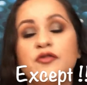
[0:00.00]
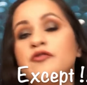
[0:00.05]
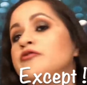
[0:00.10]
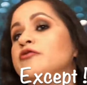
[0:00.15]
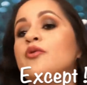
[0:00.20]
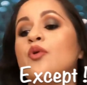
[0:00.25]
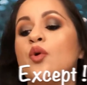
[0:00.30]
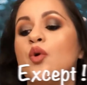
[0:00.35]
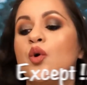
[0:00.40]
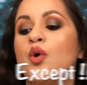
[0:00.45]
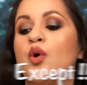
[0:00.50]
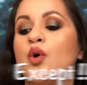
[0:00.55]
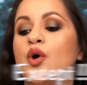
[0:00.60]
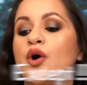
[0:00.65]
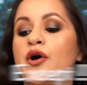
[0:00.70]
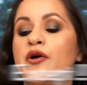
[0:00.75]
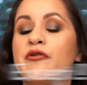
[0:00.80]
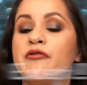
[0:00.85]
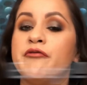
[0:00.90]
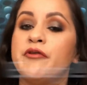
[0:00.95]

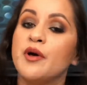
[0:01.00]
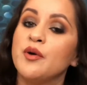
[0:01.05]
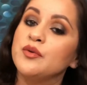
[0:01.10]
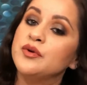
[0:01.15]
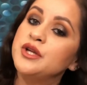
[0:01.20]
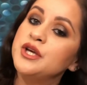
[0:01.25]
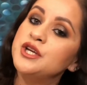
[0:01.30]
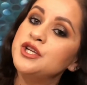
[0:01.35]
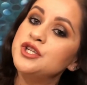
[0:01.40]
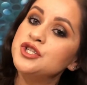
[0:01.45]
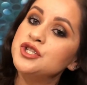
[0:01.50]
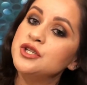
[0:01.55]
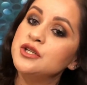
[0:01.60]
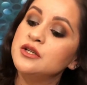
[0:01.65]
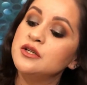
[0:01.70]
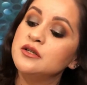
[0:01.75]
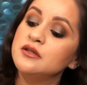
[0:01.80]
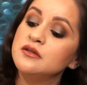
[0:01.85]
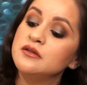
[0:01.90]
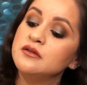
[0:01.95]
for
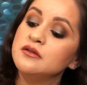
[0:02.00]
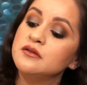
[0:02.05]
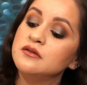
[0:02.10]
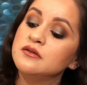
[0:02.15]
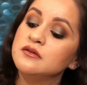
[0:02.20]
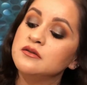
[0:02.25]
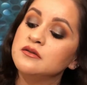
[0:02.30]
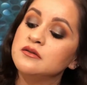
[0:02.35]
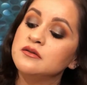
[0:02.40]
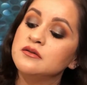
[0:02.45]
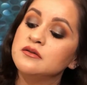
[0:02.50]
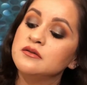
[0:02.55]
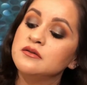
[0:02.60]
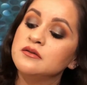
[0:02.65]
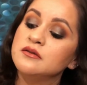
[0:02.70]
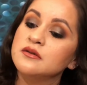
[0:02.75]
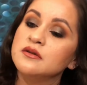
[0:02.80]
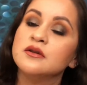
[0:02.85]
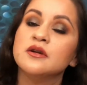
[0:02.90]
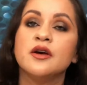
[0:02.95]
foundation,
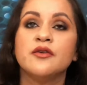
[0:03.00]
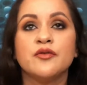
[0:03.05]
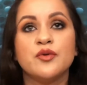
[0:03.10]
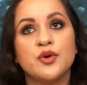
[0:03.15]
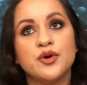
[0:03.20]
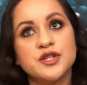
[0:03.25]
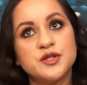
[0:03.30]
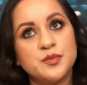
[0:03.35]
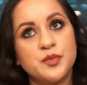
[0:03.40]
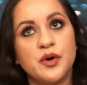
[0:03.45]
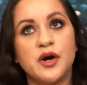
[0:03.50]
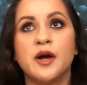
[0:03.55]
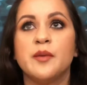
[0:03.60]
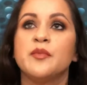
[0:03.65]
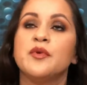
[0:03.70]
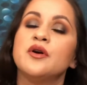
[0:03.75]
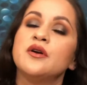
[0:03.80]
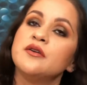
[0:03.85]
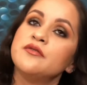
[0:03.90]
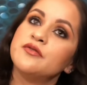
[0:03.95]
of course
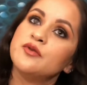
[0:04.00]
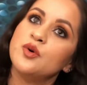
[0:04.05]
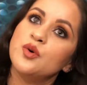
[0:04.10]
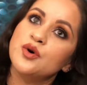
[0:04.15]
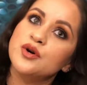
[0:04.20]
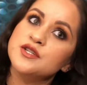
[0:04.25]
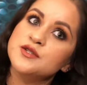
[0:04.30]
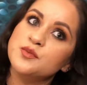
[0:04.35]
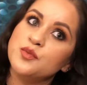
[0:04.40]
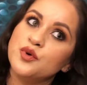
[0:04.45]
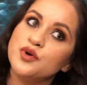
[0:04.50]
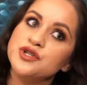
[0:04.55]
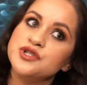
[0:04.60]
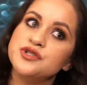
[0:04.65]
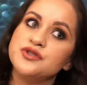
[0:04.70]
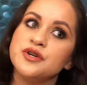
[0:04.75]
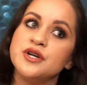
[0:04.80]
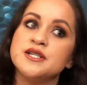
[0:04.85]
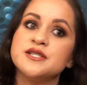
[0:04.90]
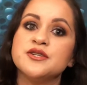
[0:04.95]
primer, and of course
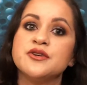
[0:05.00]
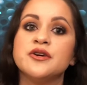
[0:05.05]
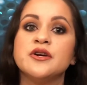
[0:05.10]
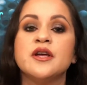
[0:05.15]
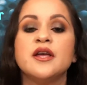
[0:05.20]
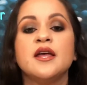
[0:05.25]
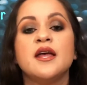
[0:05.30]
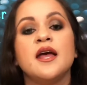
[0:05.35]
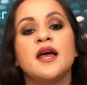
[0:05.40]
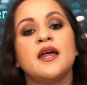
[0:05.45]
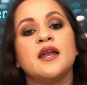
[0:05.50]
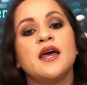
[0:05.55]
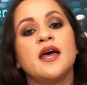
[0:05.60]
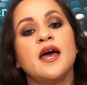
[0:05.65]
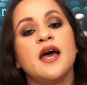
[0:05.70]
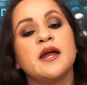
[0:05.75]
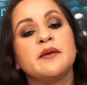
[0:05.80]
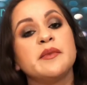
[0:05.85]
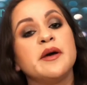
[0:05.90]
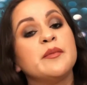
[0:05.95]
moisturizer, and I
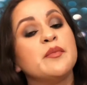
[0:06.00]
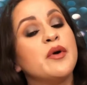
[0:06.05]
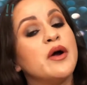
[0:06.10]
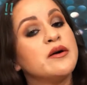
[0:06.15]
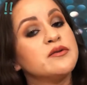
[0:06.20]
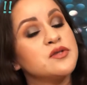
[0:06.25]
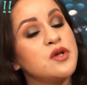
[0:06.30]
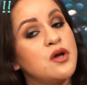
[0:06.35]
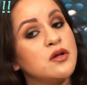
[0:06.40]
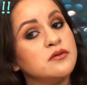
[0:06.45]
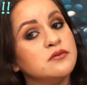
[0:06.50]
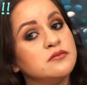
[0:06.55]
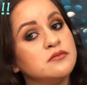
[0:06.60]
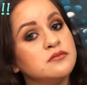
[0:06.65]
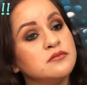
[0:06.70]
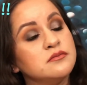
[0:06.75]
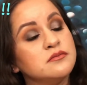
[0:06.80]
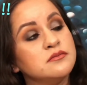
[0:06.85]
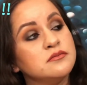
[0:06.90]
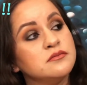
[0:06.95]
had my brows on.
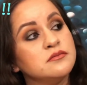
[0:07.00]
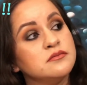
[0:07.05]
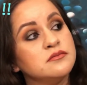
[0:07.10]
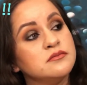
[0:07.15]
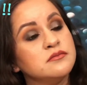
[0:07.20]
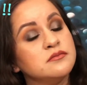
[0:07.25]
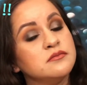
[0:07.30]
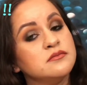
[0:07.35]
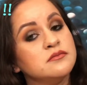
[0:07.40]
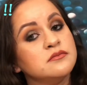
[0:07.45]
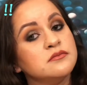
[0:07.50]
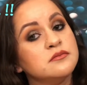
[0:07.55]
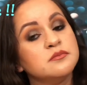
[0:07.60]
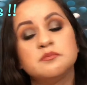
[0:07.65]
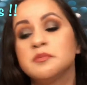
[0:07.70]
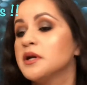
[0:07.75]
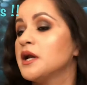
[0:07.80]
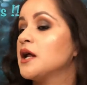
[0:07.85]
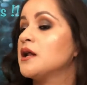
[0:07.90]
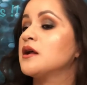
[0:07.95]

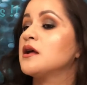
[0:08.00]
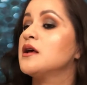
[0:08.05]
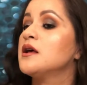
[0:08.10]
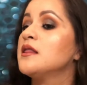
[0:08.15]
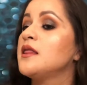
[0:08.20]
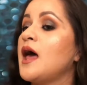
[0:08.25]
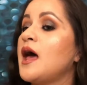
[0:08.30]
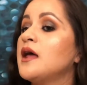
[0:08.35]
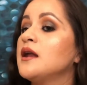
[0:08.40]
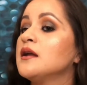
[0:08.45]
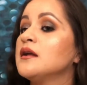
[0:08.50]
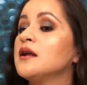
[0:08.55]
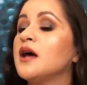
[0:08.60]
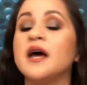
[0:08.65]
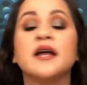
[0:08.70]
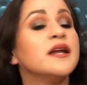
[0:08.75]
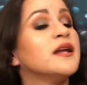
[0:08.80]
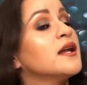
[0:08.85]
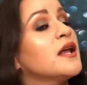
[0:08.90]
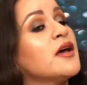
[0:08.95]
But other than that,
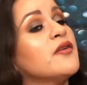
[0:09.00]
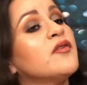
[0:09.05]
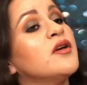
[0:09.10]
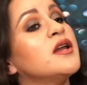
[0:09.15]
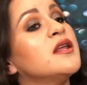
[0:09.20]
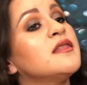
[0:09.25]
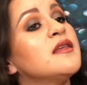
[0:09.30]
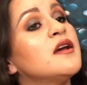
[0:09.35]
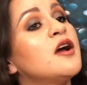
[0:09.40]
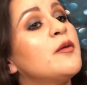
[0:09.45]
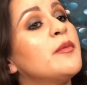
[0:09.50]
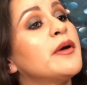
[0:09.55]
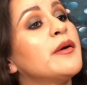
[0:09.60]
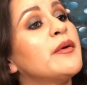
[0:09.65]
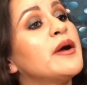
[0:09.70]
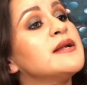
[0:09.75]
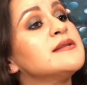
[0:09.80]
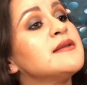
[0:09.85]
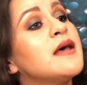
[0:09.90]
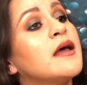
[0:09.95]
I didn't have anything on my
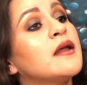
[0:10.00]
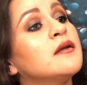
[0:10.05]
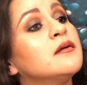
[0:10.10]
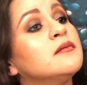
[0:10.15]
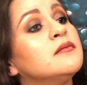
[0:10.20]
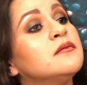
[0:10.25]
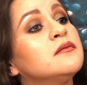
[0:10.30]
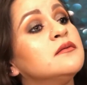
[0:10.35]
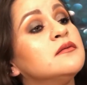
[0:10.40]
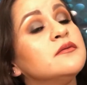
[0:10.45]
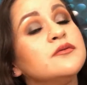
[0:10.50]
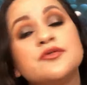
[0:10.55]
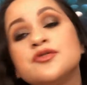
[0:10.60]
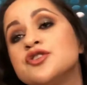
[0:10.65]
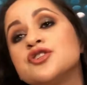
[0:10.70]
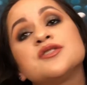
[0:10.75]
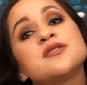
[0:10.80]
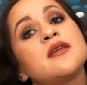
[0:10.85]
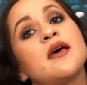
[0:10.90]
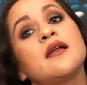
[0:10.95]
right side.
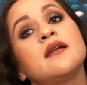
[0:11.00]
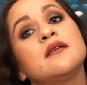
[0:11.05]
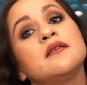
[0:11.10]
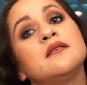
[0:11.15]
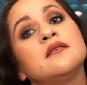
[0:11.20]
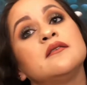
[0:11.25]
Just that.